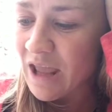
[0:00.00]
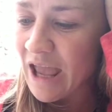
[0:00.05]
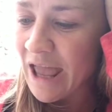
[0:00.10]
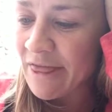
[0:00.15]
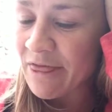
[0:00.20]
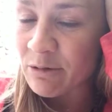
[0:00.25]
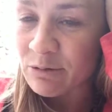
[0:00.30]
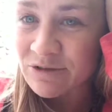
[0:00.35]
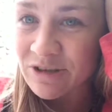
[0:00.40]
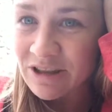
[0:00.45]

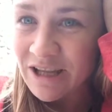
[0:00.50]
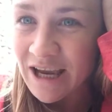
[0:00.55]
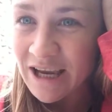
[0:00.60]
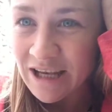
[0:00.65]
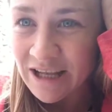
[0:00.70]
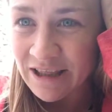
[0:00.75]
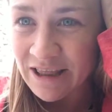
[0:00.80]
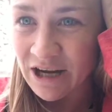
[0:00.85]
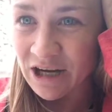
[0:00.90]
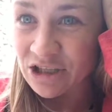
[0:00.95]
there was a
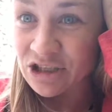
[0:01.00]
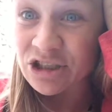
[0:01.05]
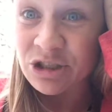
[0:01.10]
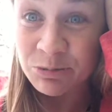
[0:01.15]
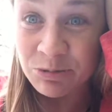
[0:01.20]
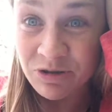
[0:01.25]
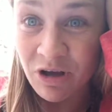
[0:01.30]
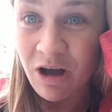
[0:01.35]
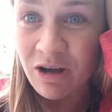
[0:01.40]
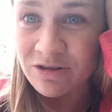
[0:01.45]
lady there, and
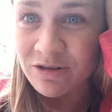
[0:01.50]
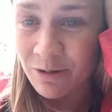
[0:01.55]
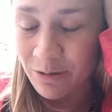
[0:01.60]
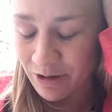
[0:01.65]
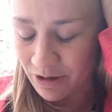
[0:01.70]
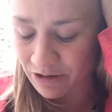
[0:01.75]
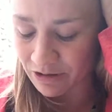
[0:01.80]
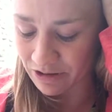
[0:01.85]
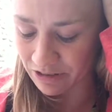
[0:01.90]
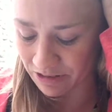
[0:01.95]
she was also
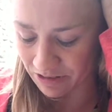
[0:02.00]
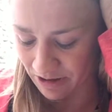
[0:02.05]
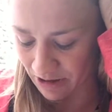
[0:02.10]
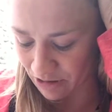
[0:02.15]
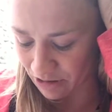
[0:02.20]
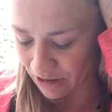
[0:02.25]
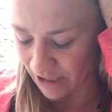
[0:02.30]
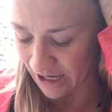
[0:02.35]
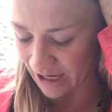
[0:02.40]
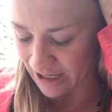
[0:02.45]

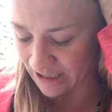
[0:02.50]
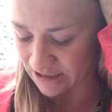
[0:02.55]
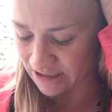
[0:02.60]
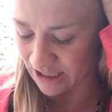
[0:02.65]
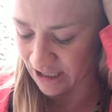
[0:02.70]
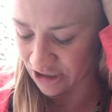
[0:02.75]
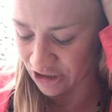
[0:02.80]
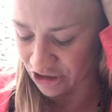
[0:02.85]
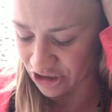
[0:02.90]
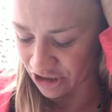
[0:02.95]
there late,
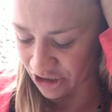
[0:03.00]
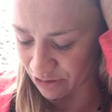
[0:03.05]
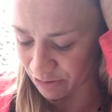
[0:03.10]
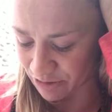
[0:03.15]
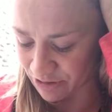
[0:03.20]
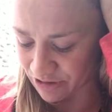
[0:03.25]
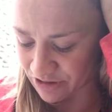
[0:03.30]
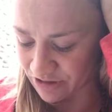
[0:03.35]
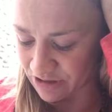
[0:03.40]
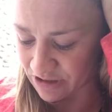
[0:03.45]
and she
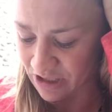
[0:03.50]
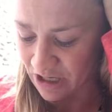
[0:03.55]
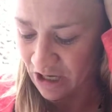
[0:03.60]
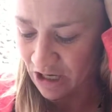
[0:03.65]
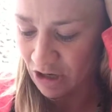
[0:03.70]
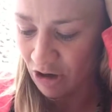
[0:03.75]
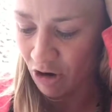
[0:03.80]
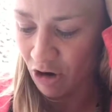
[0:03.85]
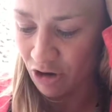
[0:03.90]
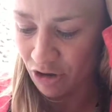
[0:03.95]
was
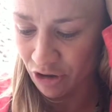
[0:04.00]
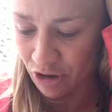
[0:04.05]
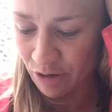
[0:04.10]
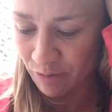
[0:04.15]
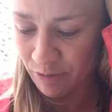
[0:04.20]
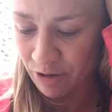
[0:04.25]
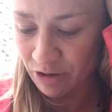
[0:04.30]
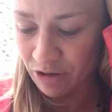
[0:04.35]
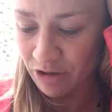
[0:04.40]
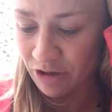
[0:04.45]
on her
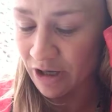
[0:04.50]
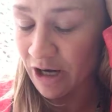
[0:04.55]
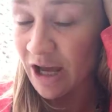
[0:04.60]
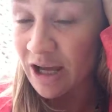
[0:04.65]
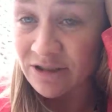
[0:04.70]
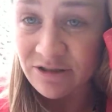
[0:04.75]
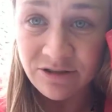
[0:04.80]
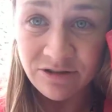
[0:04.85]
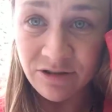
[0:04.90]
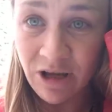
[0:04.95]
computer, and
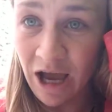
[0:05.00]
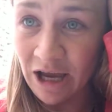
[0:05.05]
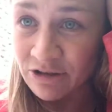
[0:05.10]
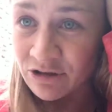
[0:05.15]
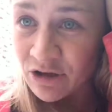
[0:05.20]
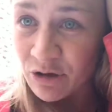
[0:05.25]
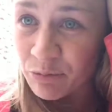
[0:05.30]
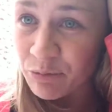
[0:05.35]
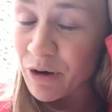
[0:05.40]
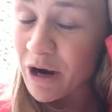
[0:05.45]
I
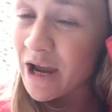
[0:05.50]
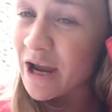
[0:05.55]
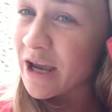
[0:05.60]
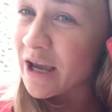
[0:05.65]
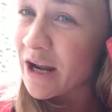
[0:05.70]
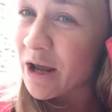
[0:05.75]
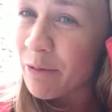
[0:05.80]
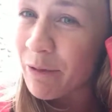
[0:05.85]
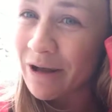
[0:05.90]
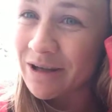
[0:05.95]
took a
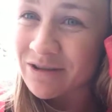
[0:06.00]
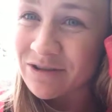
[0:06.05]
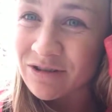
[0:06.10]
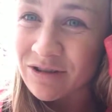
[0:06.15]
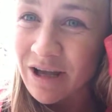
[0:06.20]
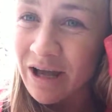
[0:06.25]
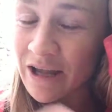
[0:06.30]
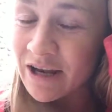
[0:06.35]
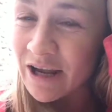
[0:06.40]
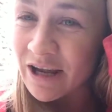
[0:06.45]
break, and I
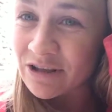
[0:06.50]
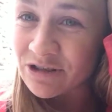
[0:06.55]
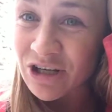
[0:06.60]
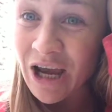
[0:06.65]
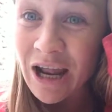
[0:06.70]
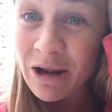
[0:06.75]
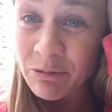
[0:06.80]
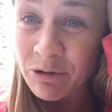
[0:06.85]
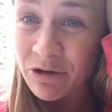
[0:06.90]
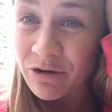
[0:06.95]
went and I
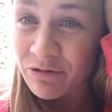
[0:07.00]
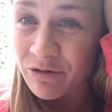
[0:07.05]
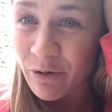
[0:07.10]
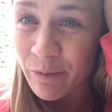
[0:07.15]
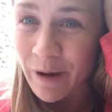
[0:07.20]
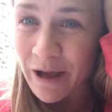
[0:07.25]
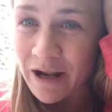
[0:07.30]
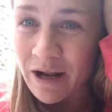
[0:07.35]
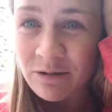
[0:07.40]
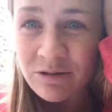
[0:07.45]
chatted with her for a
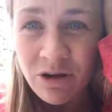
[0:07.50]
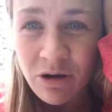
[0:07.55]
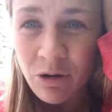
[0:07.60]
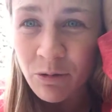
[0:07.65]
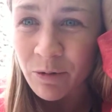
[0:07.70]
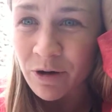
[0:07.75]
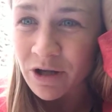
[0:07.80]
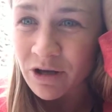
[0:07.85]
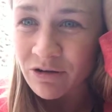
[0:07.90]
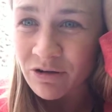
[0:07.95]
bit, and I was like, oh,
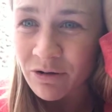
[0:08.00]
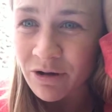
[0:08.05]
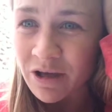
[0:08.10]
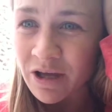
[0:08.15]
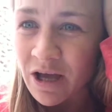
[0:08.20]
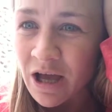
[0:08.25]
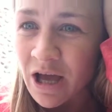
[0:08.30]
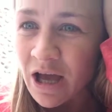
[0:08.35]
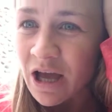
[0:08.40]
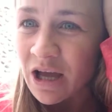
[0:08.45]
what are you
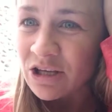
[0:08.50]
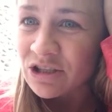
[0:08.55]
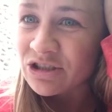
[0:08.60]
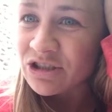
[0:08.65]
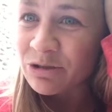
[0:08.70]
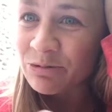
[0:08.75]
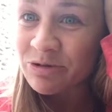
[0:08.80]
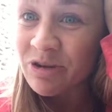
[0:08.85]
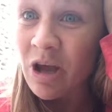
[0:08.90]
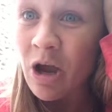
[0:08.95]
doing?
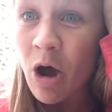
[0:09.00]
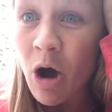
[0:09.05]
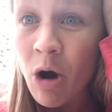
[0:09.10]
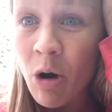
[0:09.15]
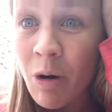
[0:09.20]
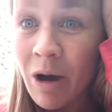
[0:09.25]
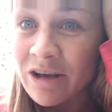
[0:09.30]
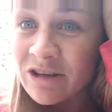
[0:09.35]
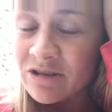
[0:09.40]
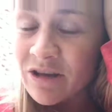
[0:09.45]
She was like,
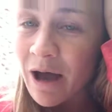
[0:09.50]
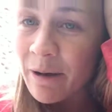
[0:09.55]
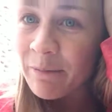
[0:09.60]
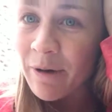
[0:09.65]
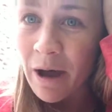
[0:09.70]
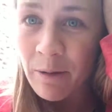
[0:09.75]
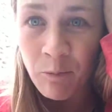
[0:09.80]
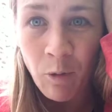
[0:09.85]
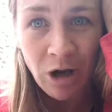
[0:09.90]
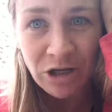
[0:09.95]
oh,
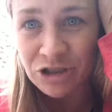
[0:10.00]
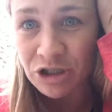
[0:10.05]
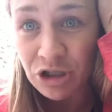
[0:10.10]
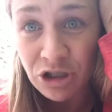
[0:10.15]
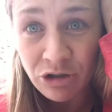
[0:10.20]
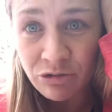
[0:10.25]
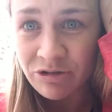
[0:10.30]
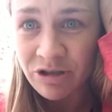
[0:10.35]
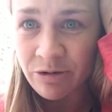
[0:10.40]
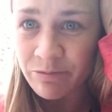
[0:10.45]
I'm
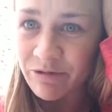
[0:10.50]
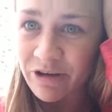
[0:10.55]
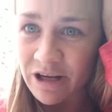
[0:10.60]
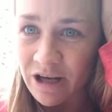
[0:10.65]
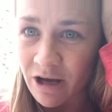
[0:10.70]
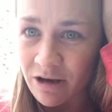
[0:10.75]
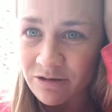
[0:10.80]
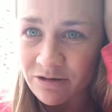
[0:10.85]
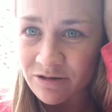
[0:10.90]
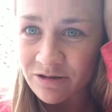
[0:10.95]
watching YouTube
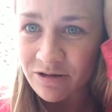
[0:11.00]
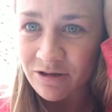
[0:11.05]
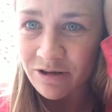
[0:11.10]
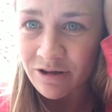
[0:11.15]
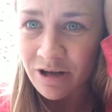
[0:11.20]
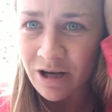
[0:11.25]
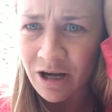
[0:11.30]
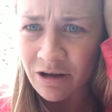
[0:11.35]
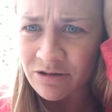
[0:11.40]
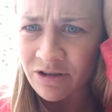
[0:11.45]
videos.
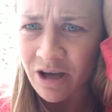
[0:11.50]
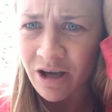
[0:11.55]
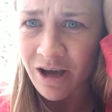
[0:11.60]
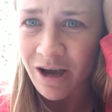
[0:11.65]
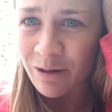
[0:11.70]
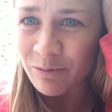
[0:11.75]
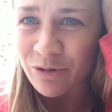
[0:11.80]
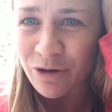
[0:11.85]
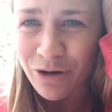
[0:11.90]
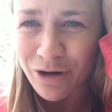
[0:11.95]
And I was like,
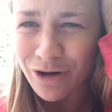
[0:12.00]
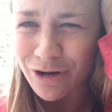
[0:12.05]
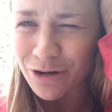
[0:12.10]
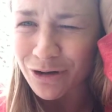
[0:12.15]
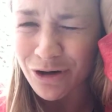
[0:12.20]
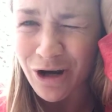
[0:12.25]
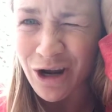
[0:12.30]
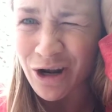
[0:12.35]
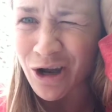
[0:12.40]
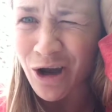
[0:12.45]
I'm sorry,
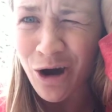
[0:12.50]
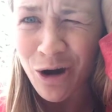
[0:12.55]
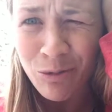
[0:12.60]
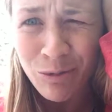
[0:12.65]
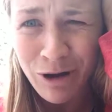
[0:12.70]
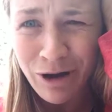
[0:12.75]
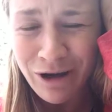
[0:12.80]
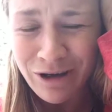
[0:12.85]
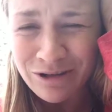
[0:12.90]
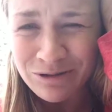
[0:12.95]
you're at a
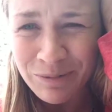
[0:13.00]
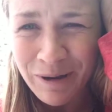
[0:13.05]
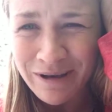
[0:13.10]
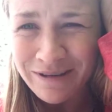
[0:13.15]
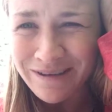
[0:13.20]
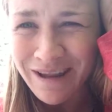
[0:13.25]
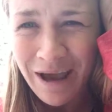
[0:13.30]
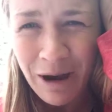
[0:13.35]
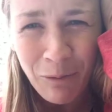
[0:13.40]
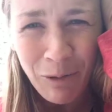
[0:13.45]
co-working
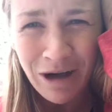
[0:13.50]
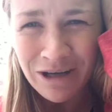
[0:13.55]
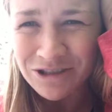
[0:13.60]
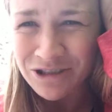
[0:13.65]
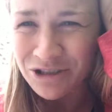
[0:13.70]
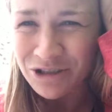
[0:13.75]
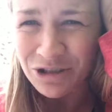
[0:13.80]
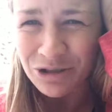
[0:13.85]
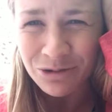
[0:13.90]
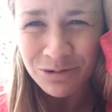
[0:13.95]
space, like,
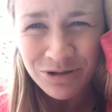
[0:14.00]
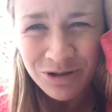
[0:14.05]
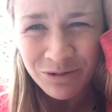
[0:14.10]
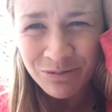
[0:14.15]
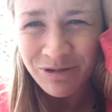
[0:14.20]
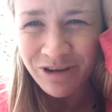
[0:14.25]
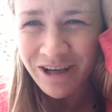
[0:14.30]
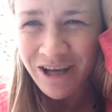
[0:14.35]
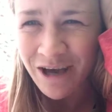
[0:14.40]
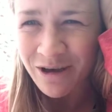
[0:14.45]
watching
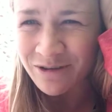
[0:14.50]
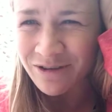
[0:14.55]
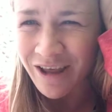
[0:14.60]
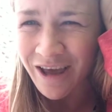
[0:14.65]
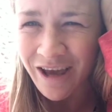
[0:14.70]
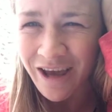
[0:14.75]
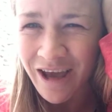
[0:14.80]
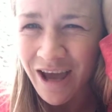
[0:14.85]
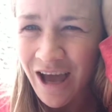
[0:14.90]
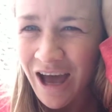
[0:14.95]
YouTube videos?
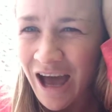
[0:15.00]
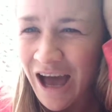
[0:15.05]
Like,